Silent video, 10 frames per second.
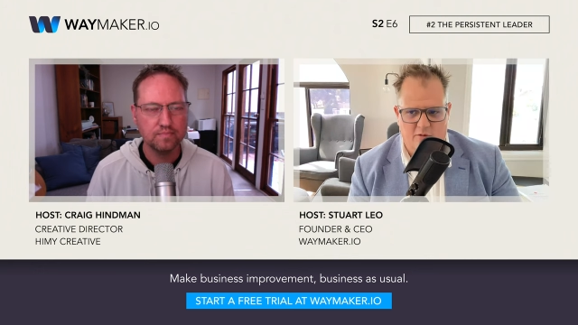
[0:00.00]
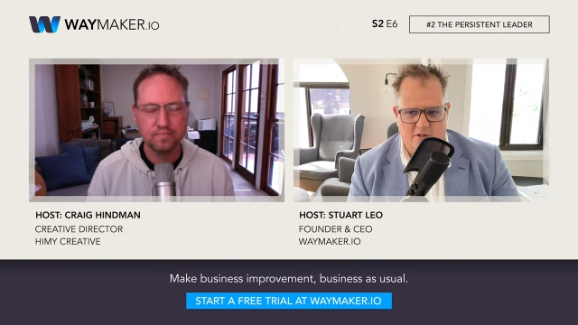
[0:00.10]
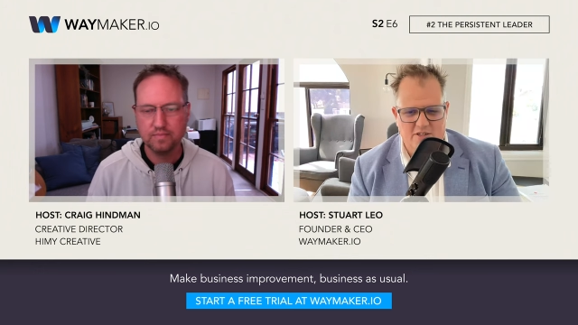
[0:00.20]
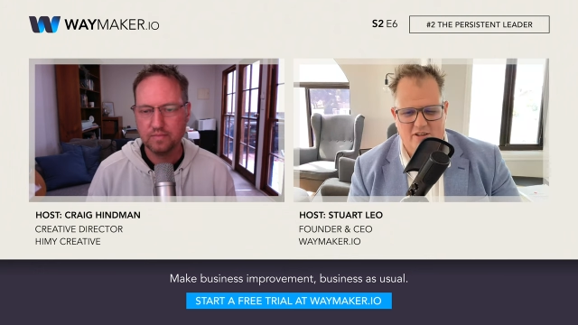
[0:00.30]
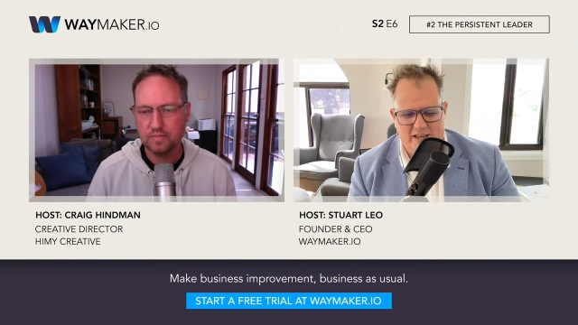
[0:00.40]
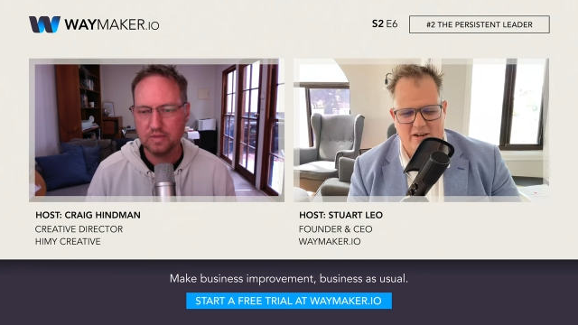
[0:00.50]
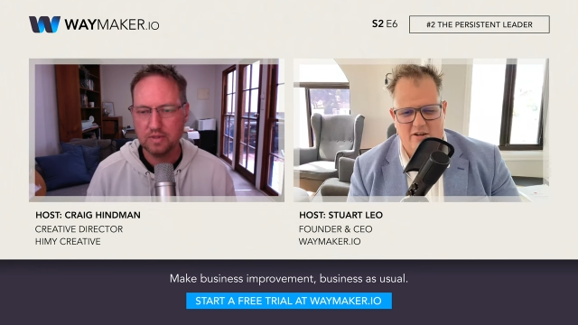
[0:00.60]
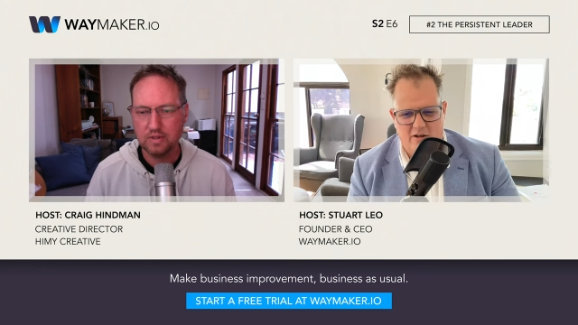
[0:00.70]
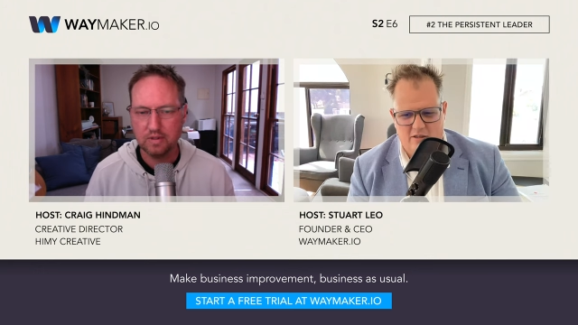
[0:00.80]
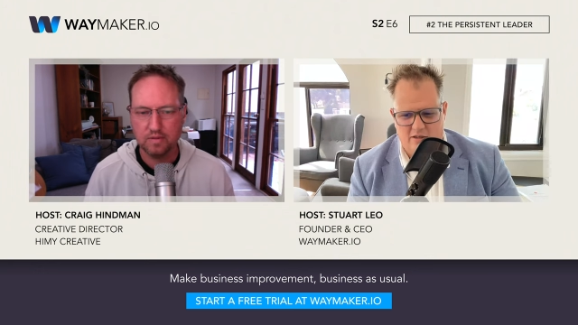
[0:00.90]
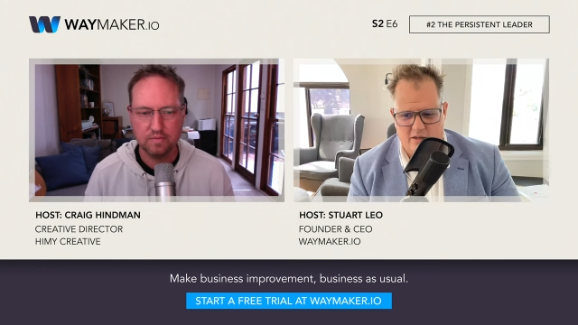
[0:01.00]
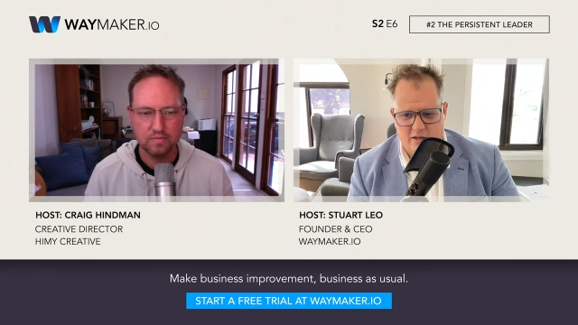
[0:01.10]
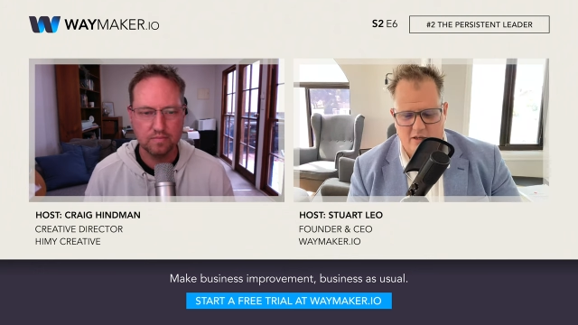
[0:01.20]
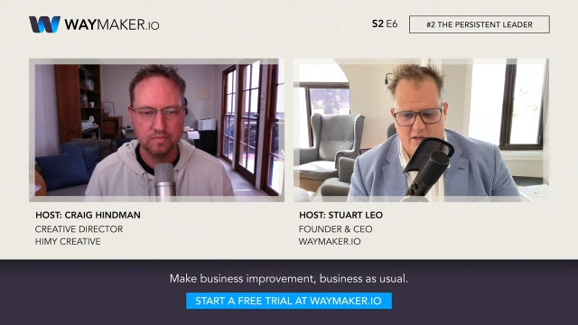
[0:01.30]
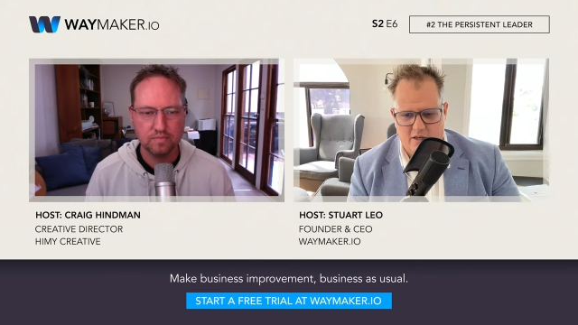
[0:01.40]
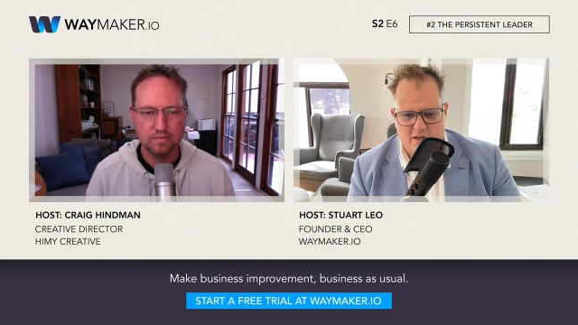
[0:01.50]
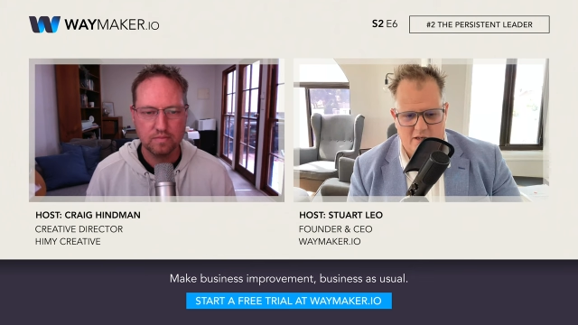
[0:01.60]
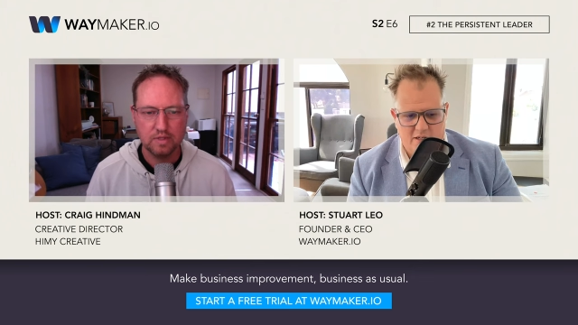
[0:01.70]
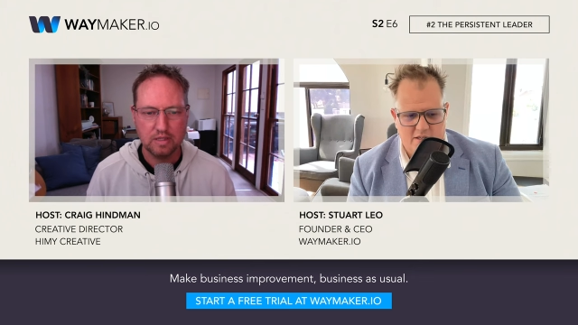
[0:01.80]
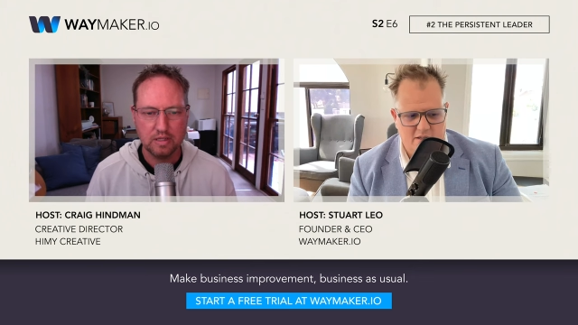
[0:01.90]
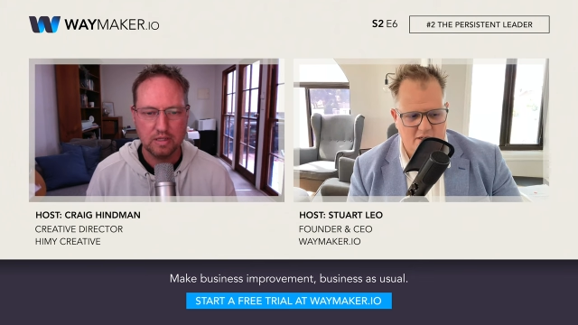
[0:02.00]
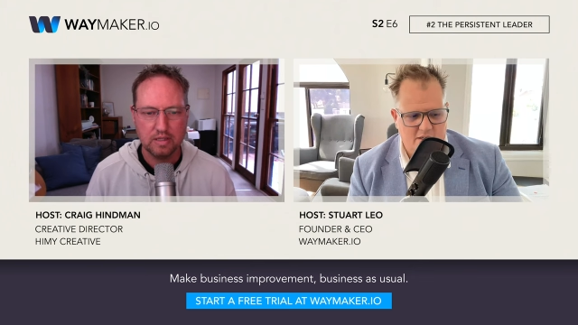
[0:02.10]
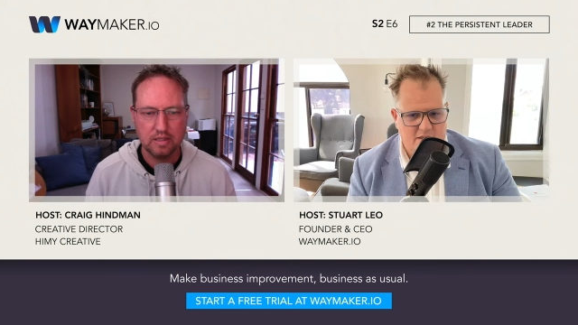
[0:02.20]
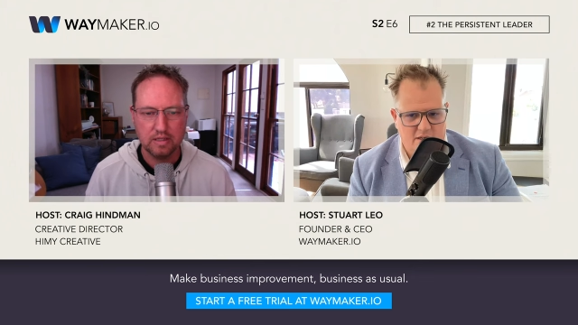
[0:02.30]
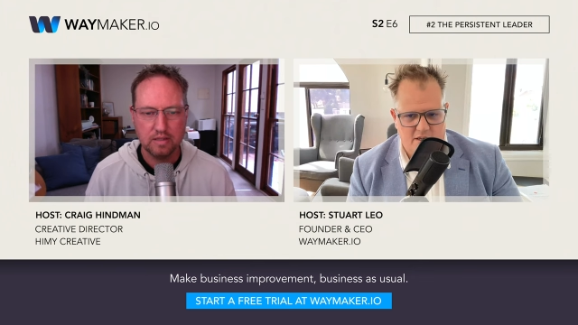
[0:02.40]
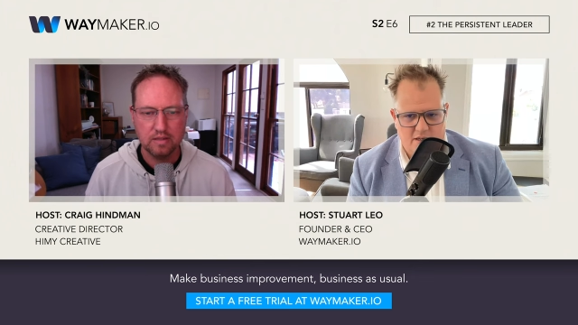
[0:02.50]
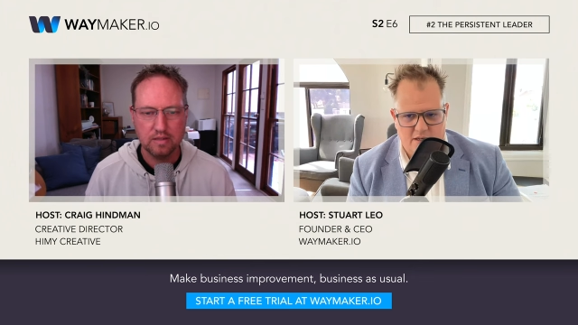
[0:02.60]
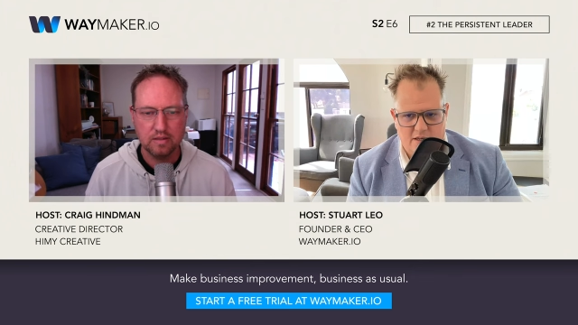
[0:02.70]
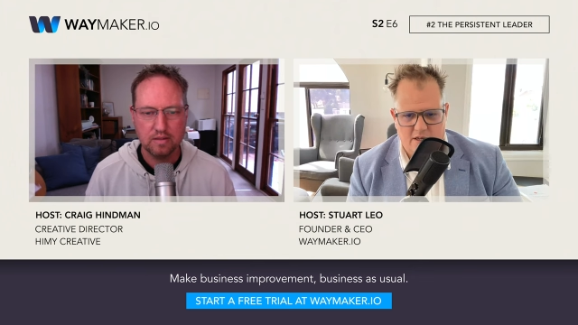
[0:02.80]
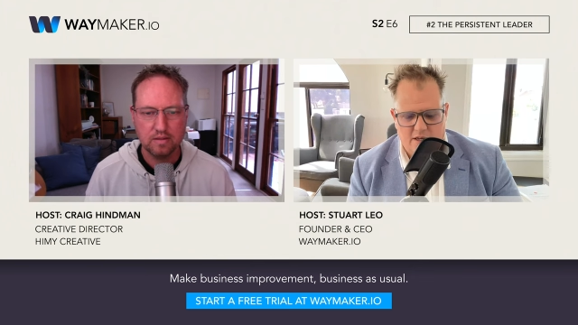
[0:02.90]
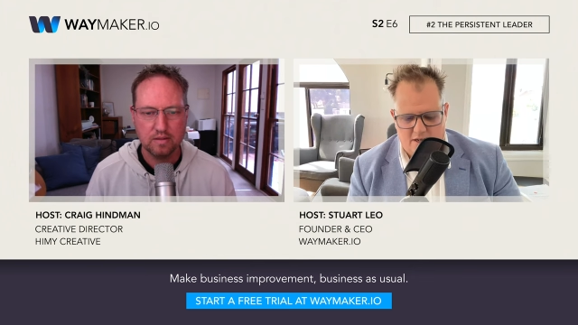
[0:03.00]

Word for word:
Speaker 1: It's not that kind of thing. It's it's the